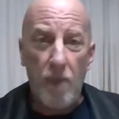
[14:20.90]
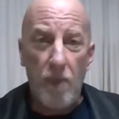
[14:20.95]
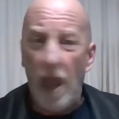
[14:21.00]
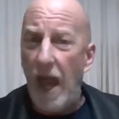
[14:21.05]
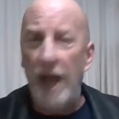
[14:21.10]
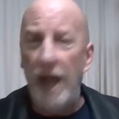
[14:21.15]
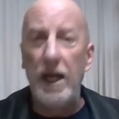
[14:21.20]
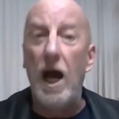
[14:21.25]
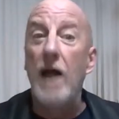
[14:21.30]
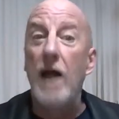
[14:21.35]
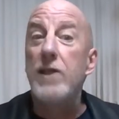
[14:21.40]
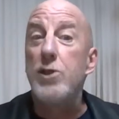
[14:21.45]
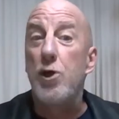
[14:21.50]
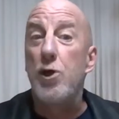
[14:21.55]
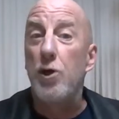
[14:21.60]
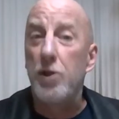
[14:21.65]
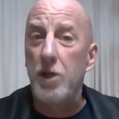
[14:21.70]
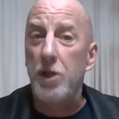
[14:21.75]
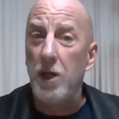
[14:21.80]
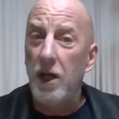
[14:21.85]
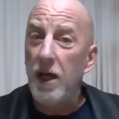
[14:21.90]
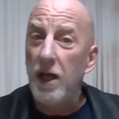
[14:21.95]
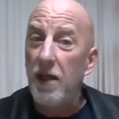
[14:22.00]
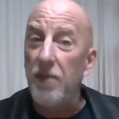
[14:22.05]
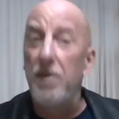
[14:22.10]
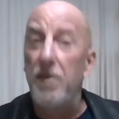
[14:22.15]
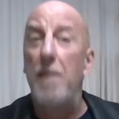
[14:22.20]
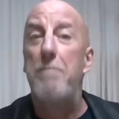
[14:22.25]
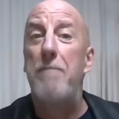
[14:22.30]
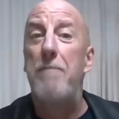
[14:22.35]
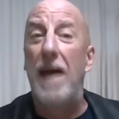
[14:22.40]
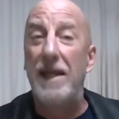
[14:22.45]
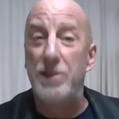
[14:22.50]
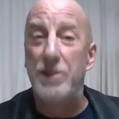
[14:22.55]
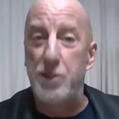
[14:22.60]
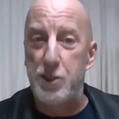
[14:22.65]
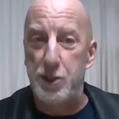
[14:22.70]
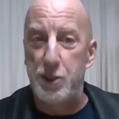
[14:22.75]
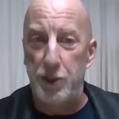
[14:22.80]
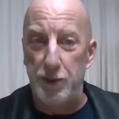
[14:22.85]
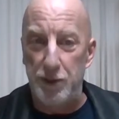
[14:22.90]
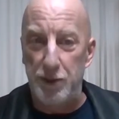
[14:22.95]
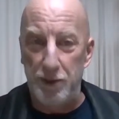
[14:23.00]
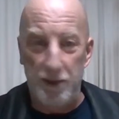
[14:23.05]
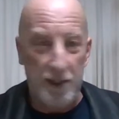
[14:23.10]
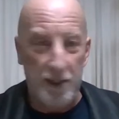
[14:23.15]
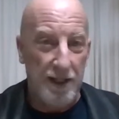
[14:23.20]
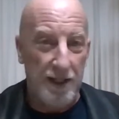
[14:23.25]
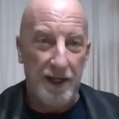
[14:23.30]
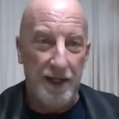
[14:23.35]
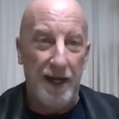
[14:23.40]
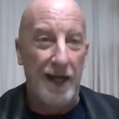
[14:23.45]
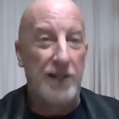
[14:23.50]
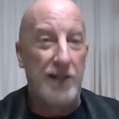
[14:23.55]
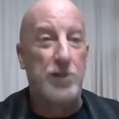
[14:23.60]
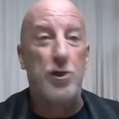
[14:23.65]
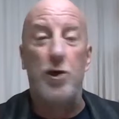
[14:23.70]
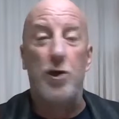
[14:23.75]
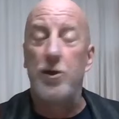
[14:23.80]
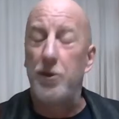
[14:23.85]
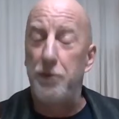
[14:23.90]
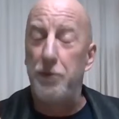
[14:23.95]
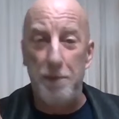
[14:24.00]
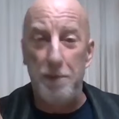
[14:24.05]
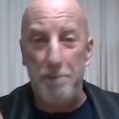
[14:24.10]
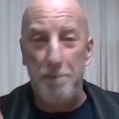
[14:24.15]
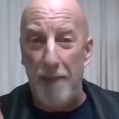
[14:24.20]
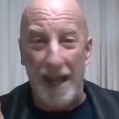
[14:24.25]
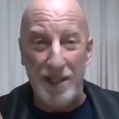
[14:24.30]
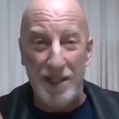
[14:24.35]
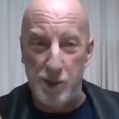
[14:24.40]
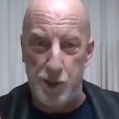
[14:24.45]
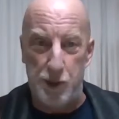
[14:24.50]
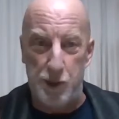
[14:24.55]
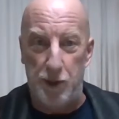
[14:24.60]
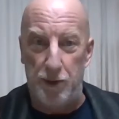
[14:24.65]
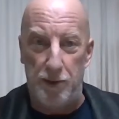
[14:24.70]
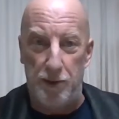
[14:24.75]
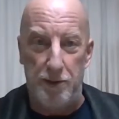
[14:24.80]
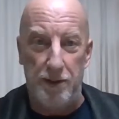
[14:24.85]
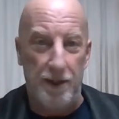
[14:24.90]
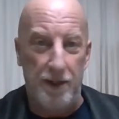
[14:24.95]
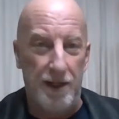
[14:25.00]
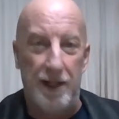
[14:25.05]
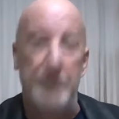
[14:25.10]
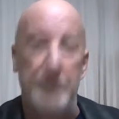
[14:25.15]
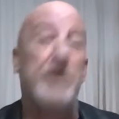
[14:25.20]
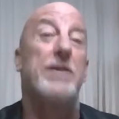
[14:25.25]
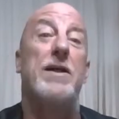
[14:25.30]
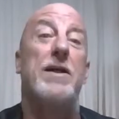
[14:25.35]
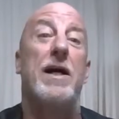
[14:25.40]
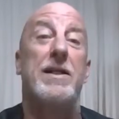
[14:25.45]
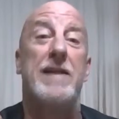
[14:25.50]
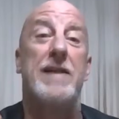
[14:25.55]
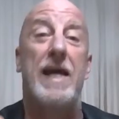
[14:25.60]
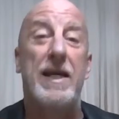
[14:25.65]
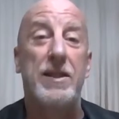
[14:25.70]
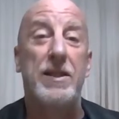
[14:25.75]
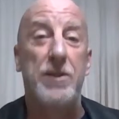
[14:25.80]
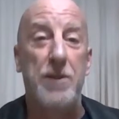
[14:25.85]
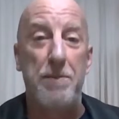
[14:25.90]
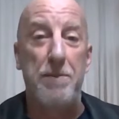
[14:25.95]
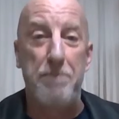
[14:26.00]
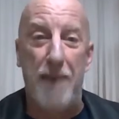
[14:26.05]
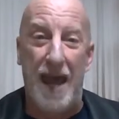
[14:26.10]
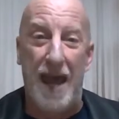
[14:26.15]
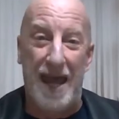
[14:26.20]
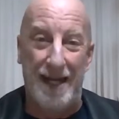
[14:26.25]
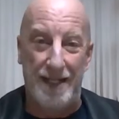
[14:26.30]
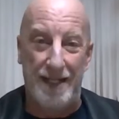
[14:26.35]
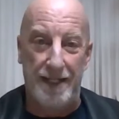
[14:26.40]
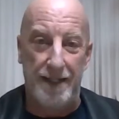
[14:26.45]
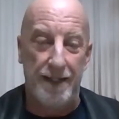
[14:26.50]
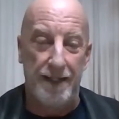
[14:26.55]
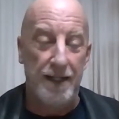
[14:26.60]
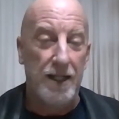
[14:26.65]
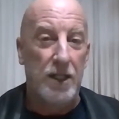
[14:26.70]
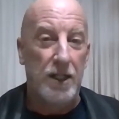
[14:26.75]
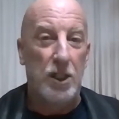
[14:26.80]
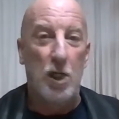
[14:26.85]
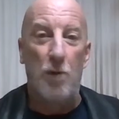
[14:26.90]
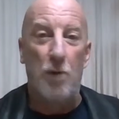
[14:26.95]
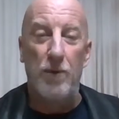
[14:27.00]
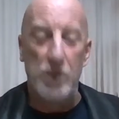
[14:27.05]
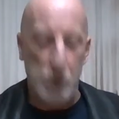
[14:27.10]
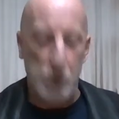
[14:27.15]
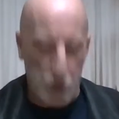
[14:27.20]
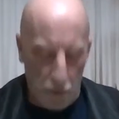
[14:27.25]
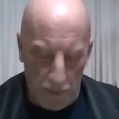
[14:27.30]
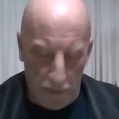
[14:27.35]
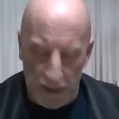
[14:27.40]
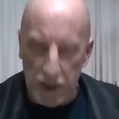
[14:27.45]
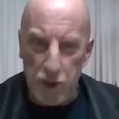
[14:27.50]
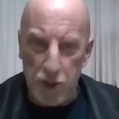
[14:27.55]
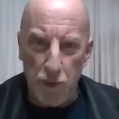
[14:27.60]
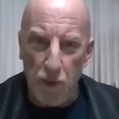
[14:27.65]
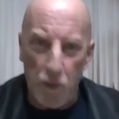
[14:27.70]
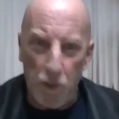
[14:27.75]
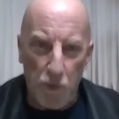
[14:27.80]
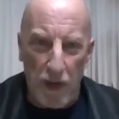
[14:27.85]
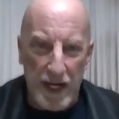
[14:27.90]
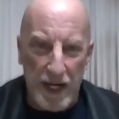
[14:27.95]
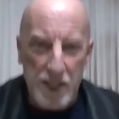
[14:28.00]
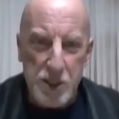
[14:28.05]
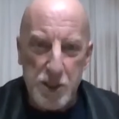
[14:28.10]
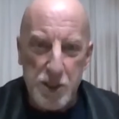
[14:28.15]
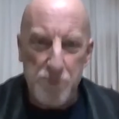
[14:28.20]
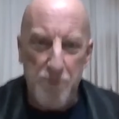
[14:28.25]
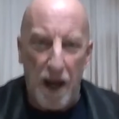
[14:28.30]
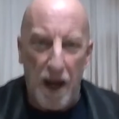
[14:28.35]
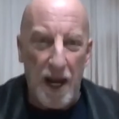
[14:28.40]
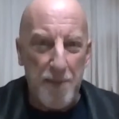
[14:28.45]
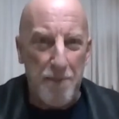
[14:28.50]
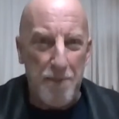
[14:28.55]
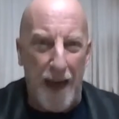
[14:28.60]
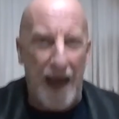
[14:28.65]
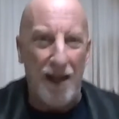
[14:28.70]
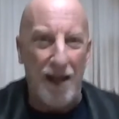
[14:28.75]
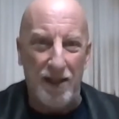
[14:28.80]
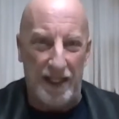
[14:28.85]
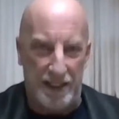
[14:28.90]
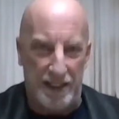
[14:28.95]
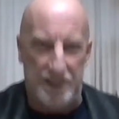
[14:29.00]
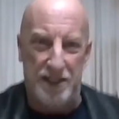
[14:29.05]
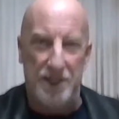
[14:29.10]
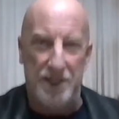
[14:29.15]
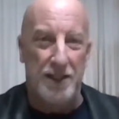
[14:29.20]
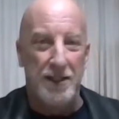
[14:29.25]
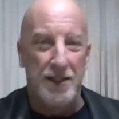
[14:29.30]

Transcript: And I took the pencil. I took the pencil. I did not take the pen. No one's going to erase my ballot.